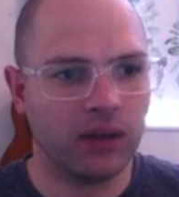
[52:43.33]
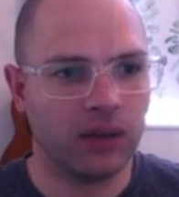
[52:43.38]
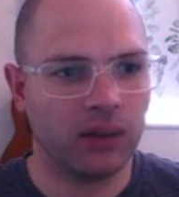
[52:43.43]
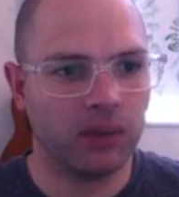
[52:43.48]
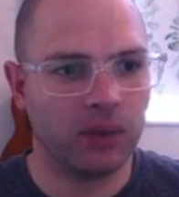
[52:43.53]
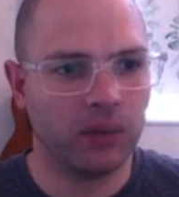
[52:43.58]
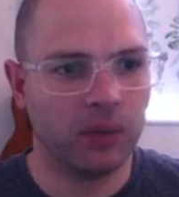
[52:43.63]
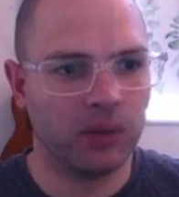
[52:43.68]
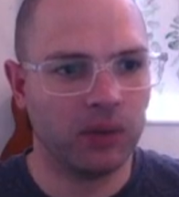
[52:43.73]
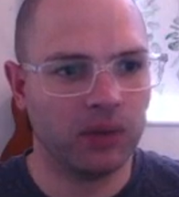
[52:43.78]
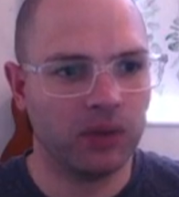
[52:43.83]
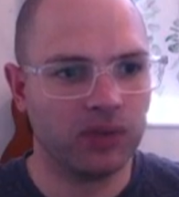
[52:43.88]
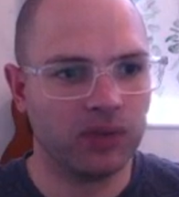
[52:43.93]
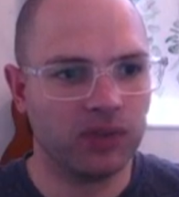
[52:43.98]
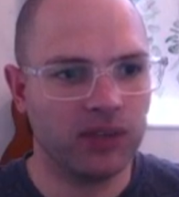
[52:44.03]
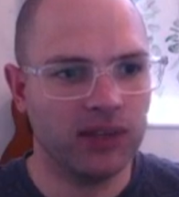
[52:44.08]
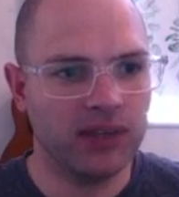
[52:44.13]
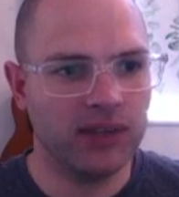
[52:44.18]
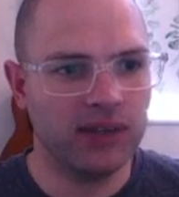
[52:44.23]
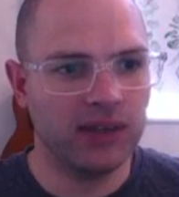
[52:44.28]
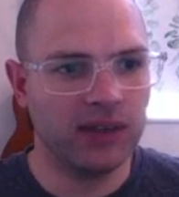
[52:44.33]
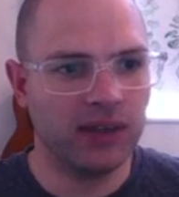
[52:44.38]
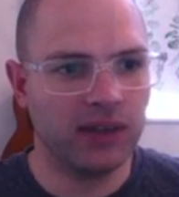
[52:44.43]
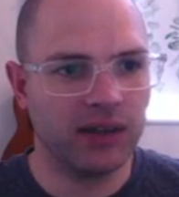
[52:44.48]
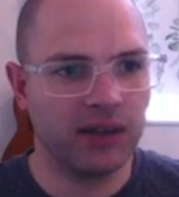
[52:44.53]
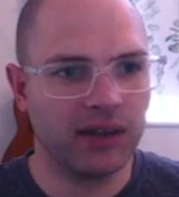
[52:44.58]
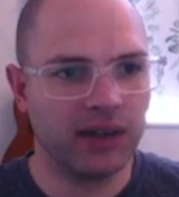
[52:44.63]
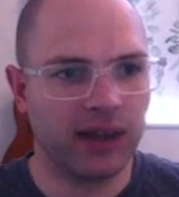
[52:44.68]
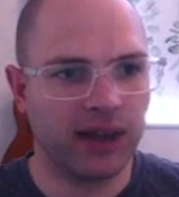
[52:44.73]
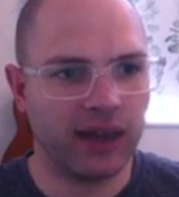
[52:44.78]
But we'll see
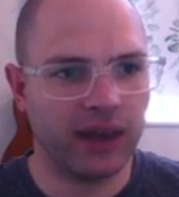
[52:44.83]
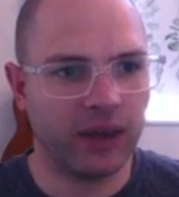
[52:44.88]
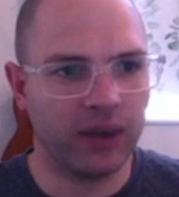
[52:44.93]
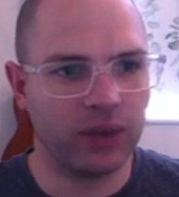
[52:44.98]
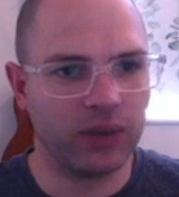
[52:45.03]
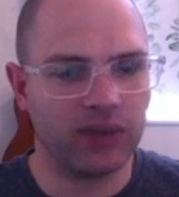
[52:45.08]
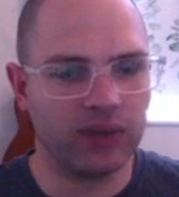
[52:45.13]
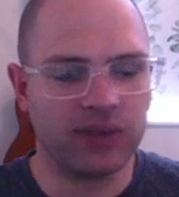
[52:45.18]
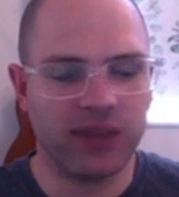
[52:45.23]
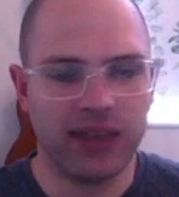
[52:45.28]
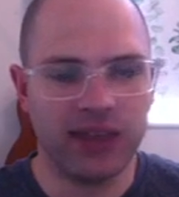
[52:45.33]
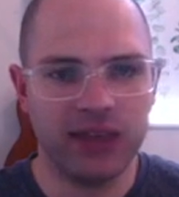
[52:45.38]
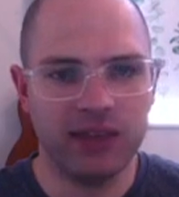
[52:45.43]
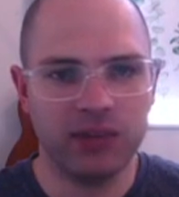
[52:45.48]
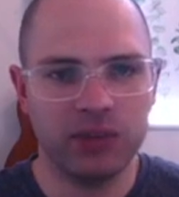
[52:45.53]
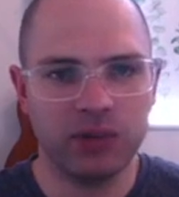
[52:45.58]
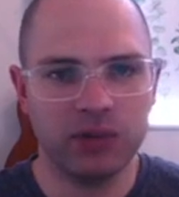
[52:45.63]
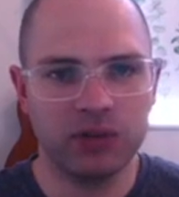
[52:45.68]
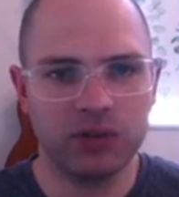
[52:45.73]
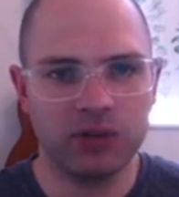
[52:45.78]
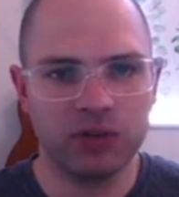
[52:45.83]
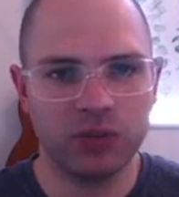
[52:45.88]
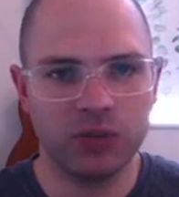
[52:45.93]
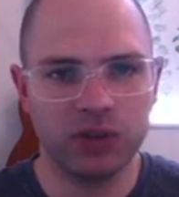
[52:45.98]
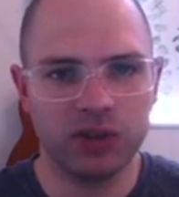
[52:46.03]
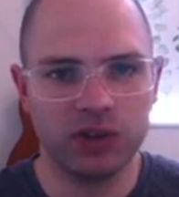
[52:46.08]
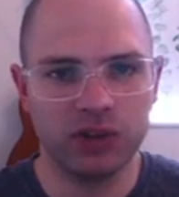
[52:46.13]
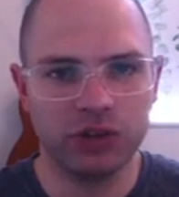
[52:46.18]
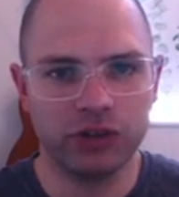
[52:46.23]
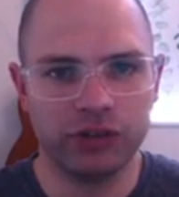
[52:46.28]
how the tables
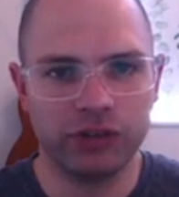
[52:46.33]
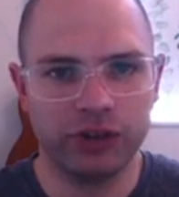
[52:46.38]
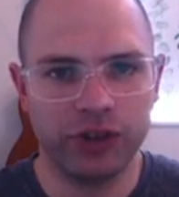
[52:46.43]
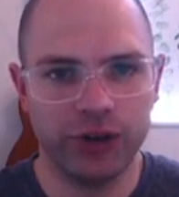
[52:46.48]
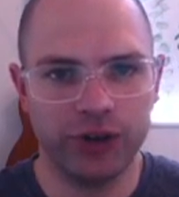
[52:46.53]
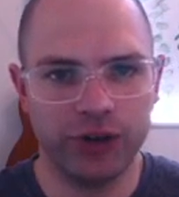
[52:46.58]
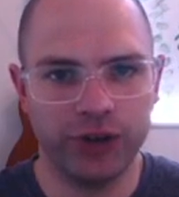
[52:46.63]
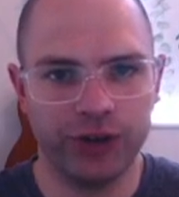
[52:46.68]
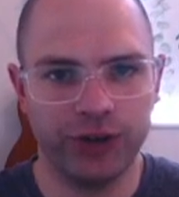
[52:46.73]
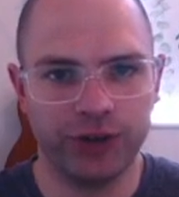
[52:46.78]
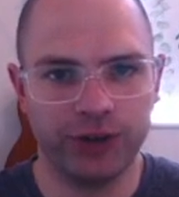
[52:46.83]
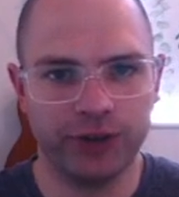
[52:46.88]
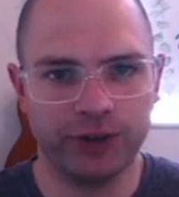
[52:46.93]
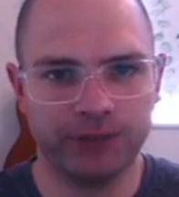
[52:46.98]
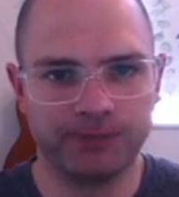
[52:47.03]
will turn.